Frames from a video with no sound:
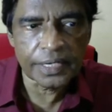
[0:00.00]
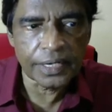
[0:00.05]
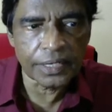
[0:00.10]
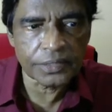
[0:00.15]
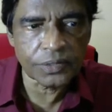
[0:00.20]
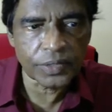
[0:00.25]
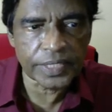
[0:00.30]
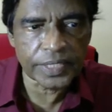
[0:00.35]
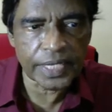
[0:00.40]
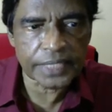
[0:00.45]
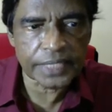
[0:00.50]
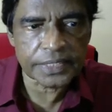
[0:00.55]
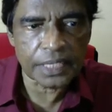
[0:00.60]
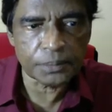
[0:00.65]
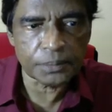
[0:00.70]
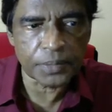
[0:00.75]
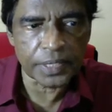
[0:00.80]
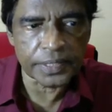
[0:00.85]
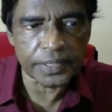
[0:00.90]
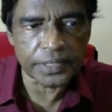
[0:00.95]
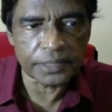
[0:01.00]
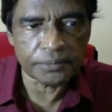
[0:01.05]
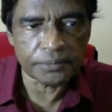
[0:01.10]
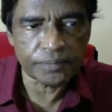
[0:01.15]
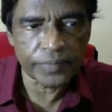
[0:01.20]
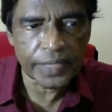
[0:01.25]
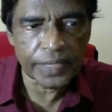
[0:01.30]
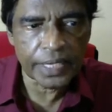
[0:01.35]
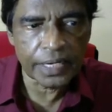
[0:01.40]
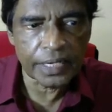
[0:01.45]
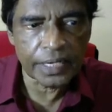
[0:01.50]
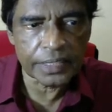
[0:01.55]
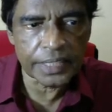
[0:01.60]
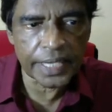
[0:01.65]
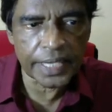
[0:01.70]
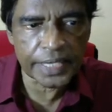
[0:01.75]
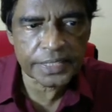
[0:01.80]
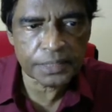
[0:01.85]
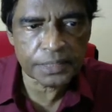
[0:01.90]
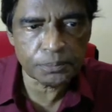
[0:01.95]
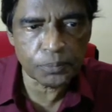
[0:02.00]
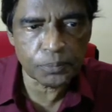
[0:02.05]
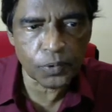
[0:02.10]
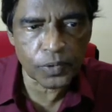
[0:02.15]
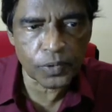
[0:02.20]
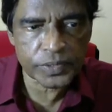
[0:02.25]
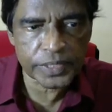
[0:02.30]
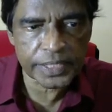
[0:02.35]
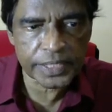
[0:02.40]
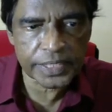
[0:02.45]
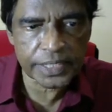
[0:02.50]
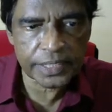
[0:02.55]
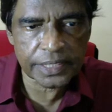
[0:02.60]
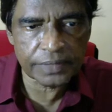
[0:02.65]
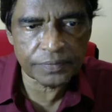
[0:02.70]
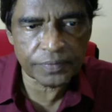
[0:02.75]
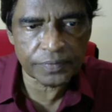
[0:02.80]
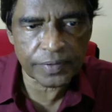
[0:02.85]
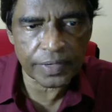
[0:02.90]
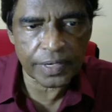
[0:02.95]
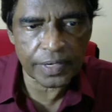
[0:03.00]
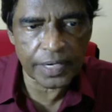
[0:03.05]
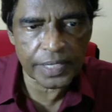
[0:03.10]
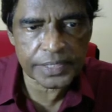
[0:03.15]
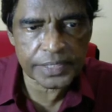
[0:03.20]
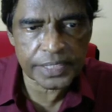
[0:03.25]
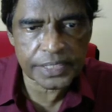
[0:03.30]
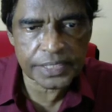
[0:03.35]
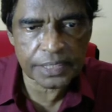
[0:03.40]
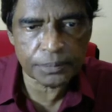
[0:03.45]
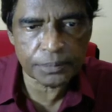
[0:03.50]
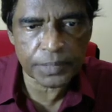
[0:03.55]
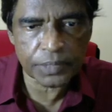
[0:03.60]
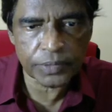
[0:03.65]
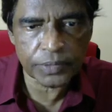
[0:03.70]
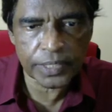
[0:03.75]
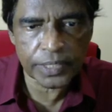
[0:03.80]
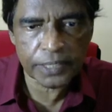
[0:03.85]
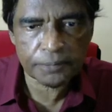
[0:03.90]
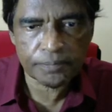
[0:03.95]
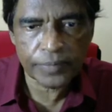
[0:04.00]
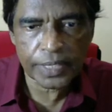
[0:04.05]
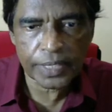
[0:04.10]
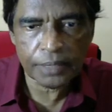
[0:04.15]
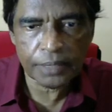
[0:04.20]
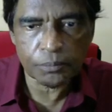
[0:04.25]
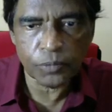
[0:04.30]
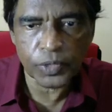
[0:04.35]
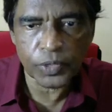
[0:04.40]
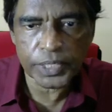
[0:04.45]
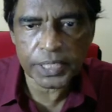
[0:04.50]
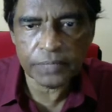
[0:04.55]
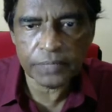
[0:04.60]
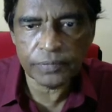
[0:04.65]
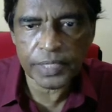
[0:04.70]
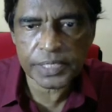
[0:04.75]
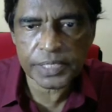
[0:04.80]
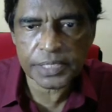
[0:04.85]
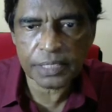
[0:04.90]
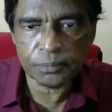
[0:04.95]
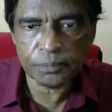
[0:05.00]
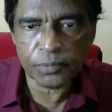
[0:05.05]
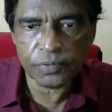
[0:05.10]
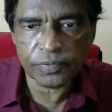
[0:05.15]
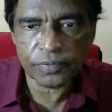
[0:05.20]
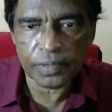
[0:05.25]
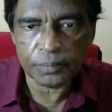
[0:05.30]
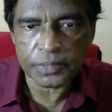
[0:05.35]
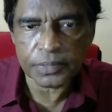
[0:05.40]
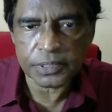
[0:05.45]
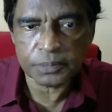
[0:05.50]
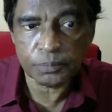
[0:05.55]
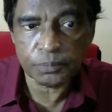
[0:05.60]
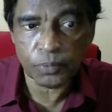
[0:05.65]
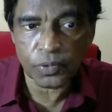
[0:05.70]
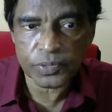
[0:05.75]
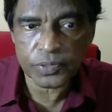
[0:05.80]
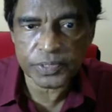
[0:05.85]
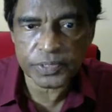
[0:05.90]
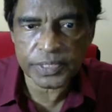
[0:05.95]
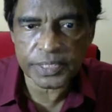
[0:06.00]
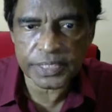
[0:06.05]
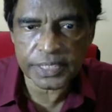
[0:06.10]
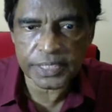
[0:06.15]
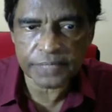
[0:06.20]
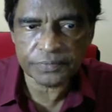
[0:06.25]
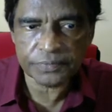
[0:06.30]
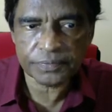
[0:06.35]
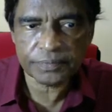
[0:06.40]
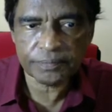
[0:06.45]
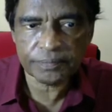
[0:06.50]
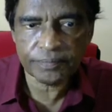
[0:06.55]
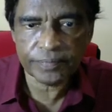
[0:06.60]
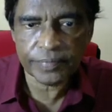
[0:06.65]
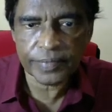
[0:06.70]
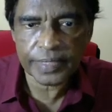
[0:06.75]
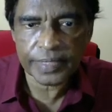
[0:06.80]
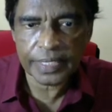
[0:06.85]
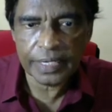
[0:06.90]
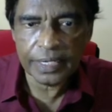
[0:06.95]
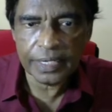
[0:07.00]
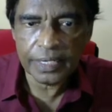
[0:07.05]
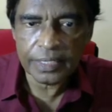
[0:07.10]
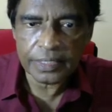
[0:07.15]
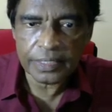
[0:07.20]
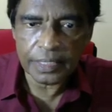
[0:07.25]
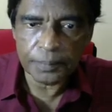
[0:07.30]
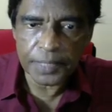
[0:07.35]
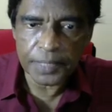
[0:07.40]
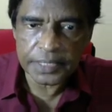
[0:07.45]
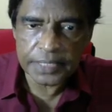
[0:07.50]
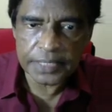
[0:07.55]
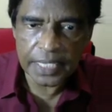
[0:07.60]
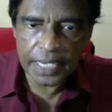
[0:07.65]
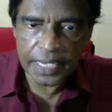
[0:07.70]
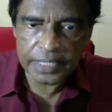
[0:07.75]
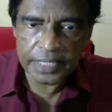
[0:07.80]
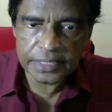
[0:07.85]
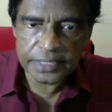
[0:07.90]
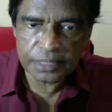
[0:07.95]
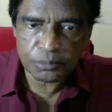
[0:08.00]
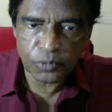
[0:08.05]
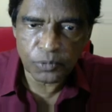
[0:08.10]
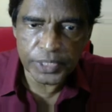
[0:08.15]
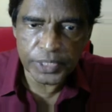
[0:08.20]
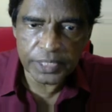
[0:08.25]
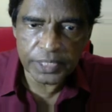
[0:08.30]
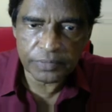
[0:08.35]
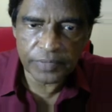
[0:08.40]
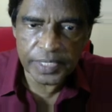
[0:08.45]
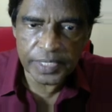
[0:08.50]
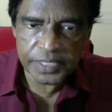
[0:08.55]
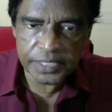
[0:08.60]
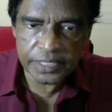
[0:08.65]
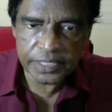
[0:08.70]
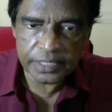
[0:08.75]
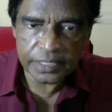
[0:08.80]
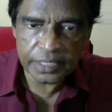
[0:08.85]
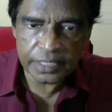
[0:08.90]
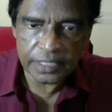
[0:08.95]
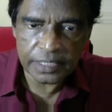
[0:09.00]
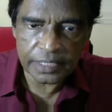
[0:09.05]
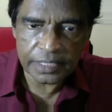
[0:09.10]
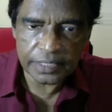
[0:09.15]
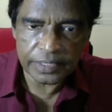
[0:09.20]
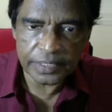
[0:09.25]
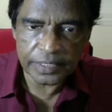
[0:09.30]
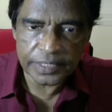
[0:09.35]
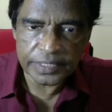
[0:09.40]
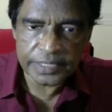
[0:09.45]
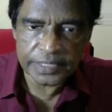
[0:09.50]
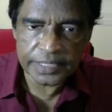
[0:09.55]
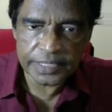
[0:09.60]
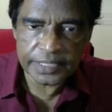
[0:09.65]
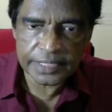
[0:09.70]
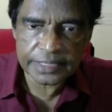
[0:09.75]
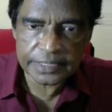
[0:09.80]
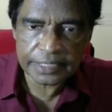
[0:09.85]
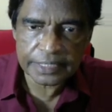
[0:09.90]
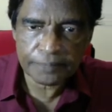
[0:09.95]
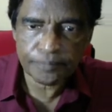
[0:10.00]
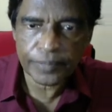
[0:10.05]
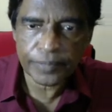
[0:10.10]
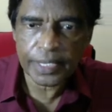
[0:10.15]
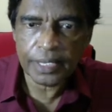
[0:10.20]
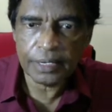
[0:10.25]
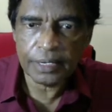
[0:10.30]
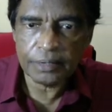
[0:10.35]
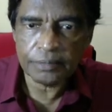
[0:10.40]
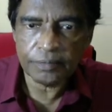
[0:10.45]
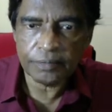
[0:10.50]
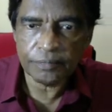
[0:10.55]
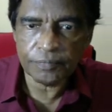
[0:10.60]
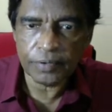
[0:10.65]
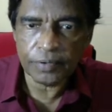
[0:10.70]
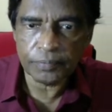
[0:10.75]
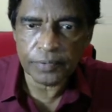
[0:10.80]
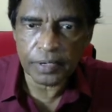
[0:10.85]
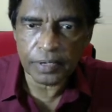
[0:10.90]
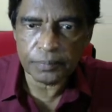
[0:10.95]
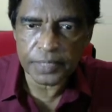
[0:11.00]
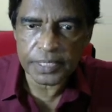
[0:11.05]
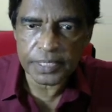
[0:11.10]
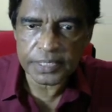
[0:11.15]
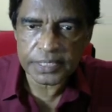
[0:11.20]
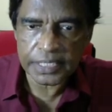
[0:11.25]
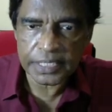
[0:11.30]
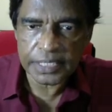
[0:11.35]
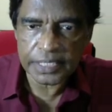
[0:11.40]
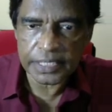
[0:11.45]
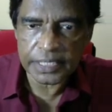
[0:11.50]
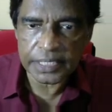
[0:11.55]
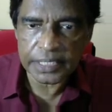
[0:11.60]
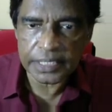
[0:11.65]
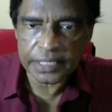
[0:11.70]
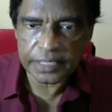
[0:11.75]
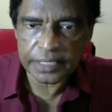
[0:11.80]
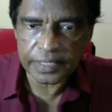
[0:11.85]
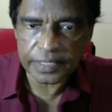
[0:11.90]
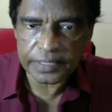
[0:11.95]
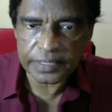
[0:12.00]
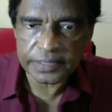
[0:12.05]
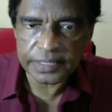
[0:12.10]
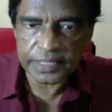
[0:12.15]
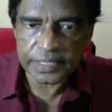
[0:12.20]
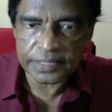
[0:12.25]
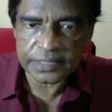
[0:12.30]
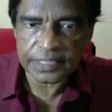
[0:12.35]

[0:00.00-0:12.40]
So look at the example here. There is a positive relationship between motivation and performance. Positive. That means as the motivation increases, performance increases.